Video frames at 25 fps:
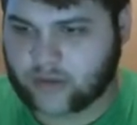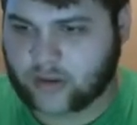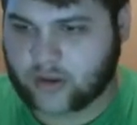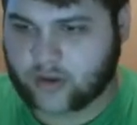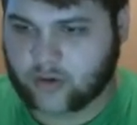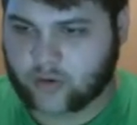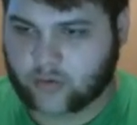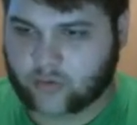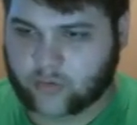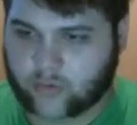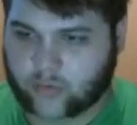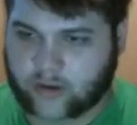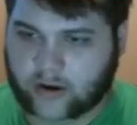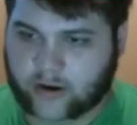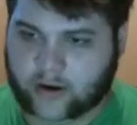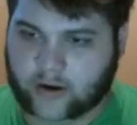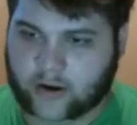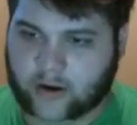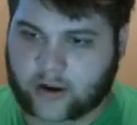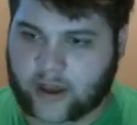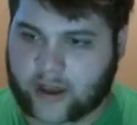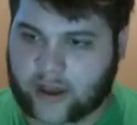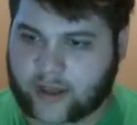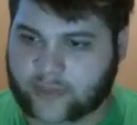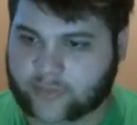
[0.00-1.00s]

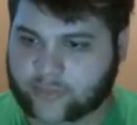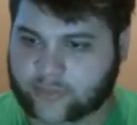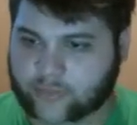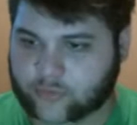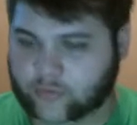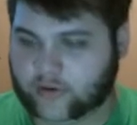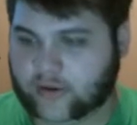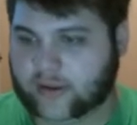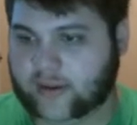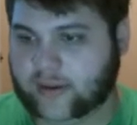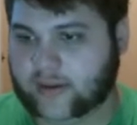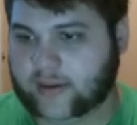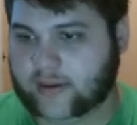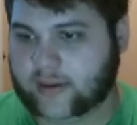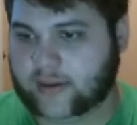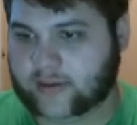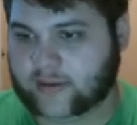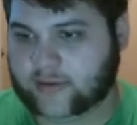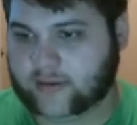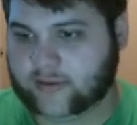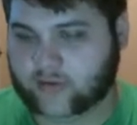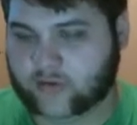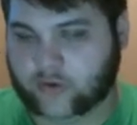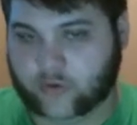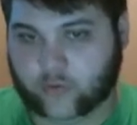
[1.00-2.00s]
where 3
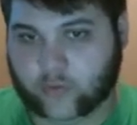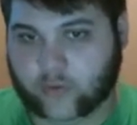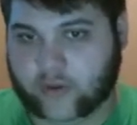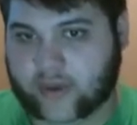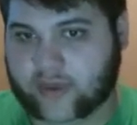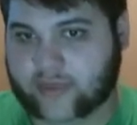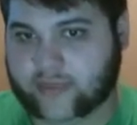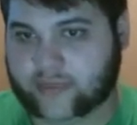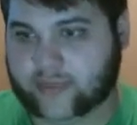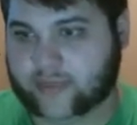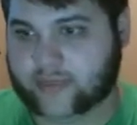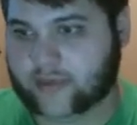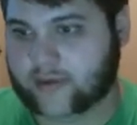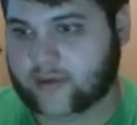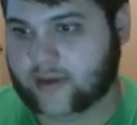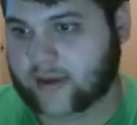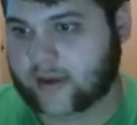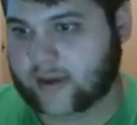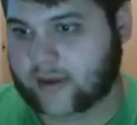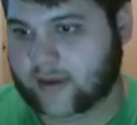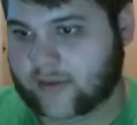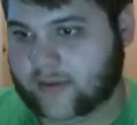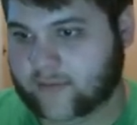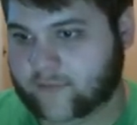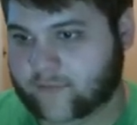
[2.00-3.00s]
is your width
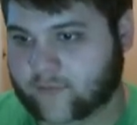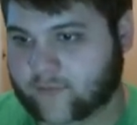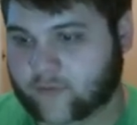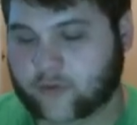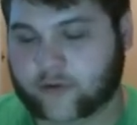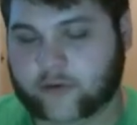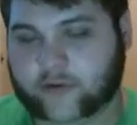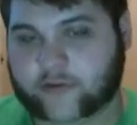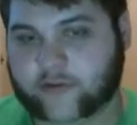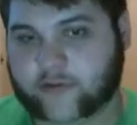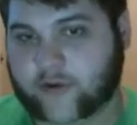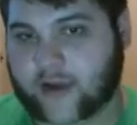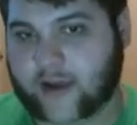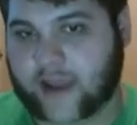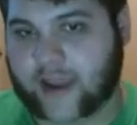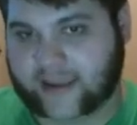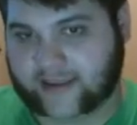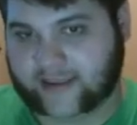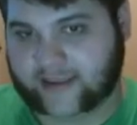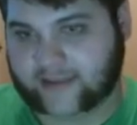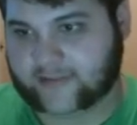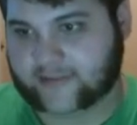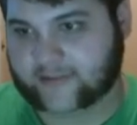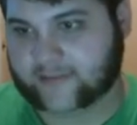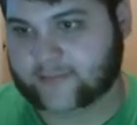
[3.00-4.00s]
and 4 is your
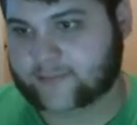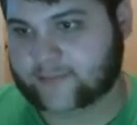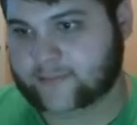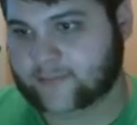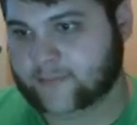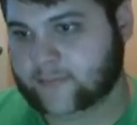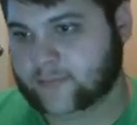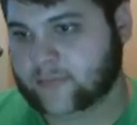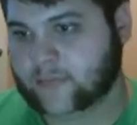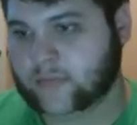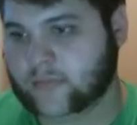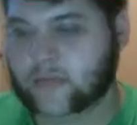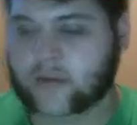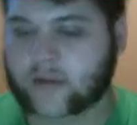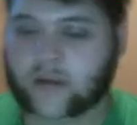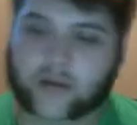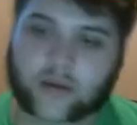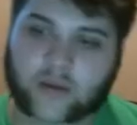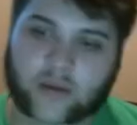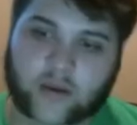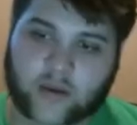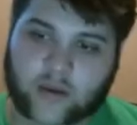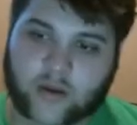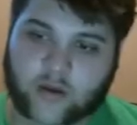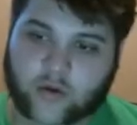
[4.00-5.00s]
height.
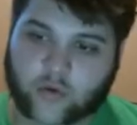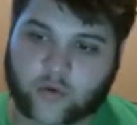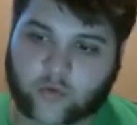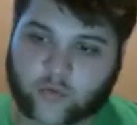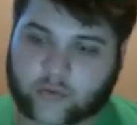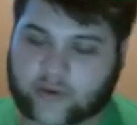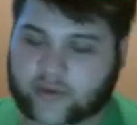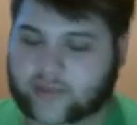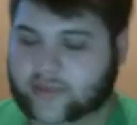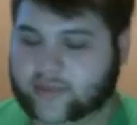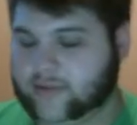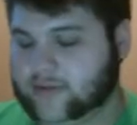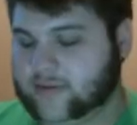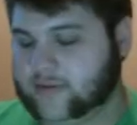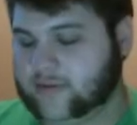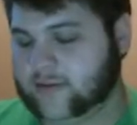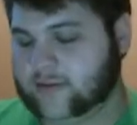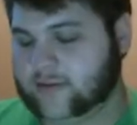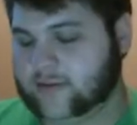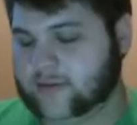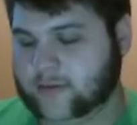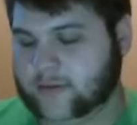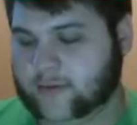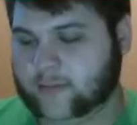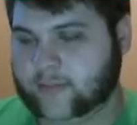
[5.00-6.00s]
Width
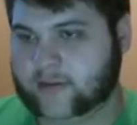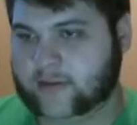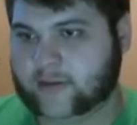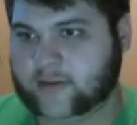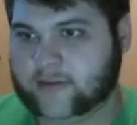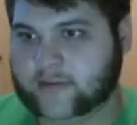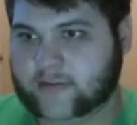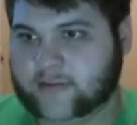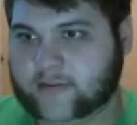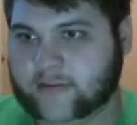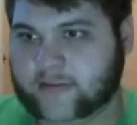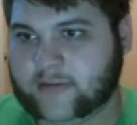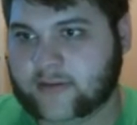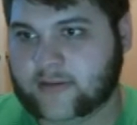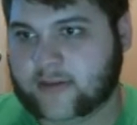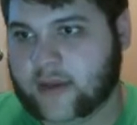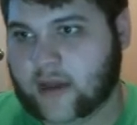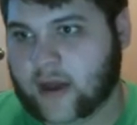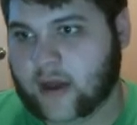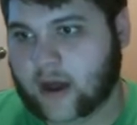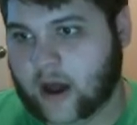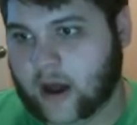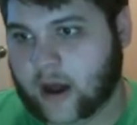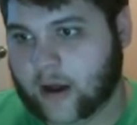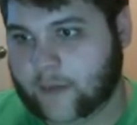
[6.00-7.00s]
determines
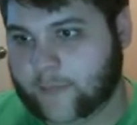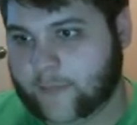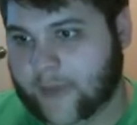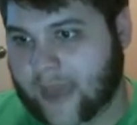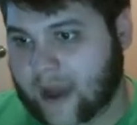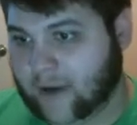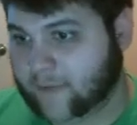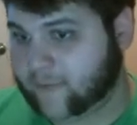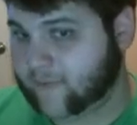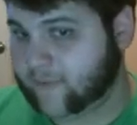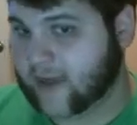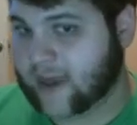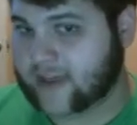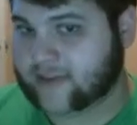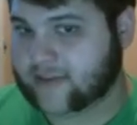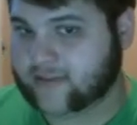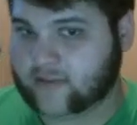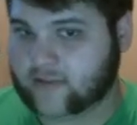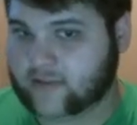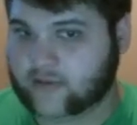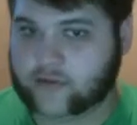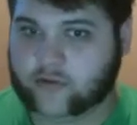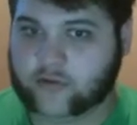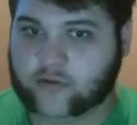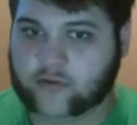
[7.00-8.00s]
how fast
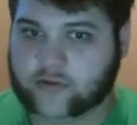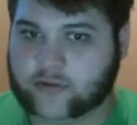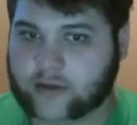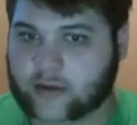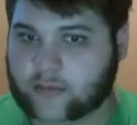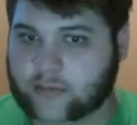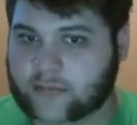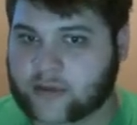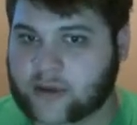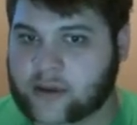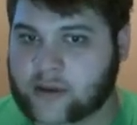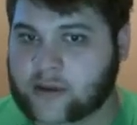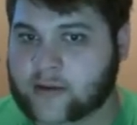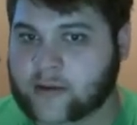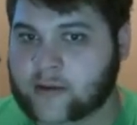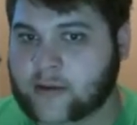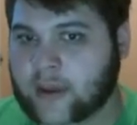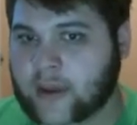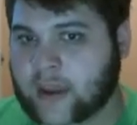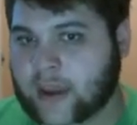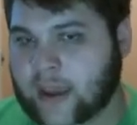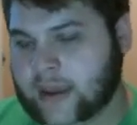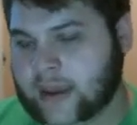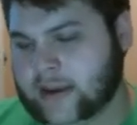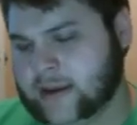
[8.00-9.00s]
you do something,
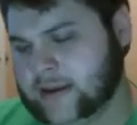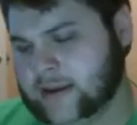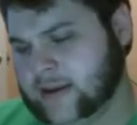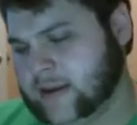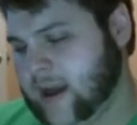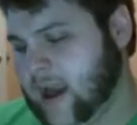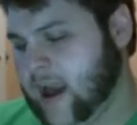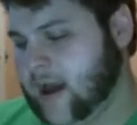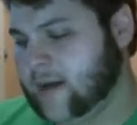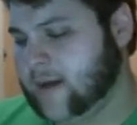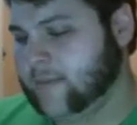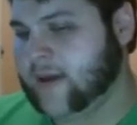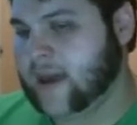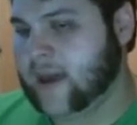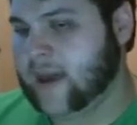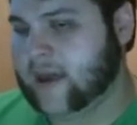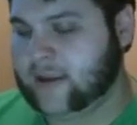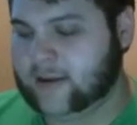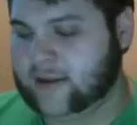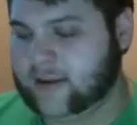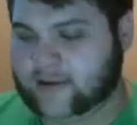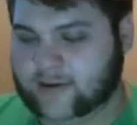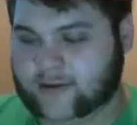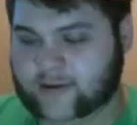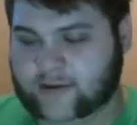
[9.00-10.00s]
and in combat
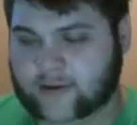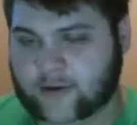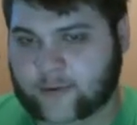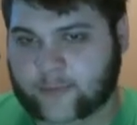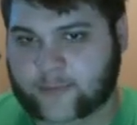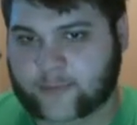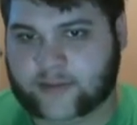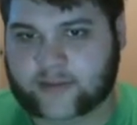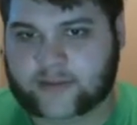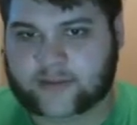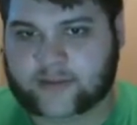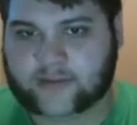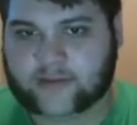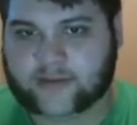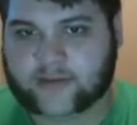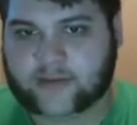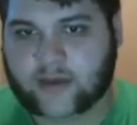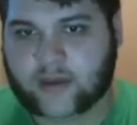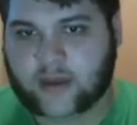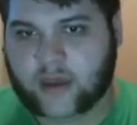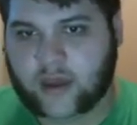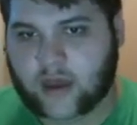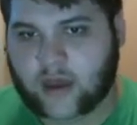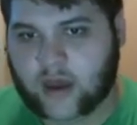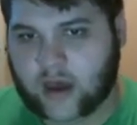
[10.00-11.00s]
it determines
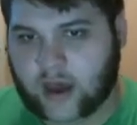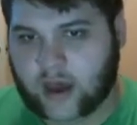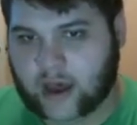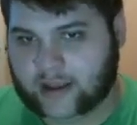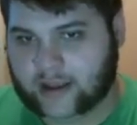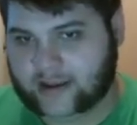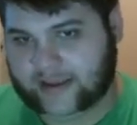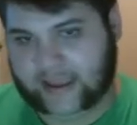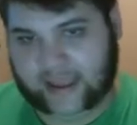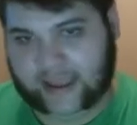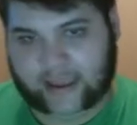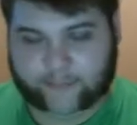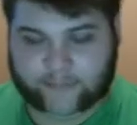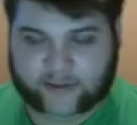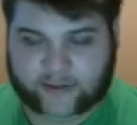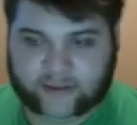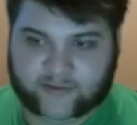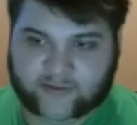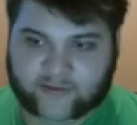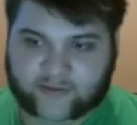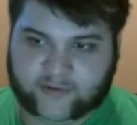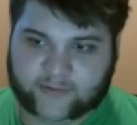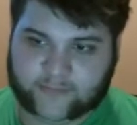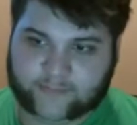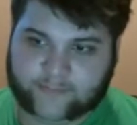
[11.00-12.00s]
damage.